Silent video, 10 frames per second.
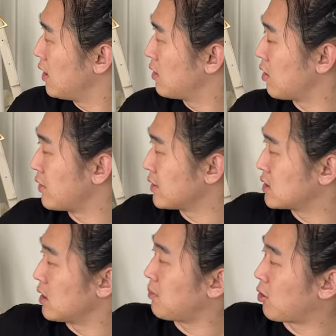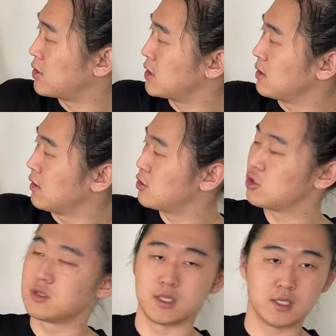There is some
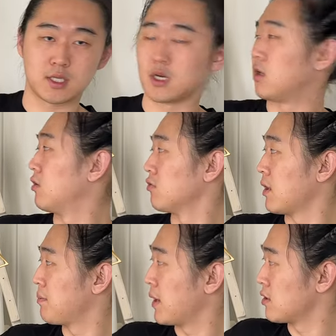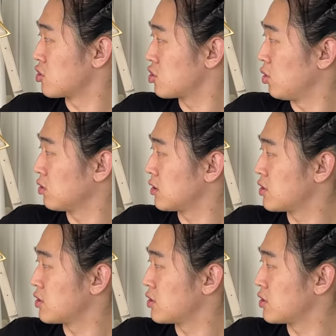articulation detail right by the shoulder